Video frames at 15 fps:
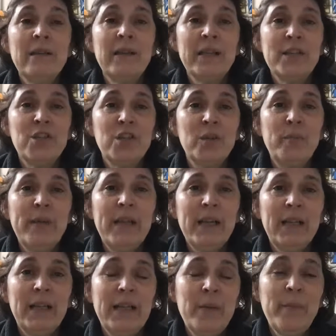that should be
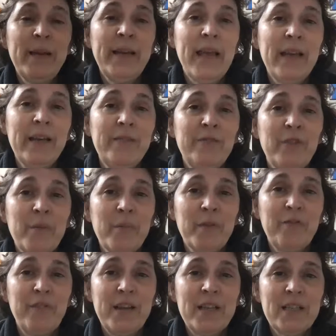eliminated from the
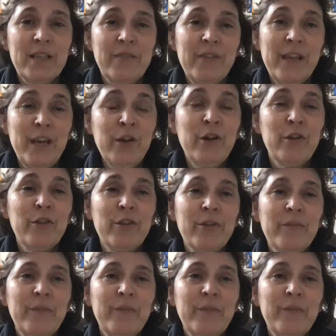face of the earth.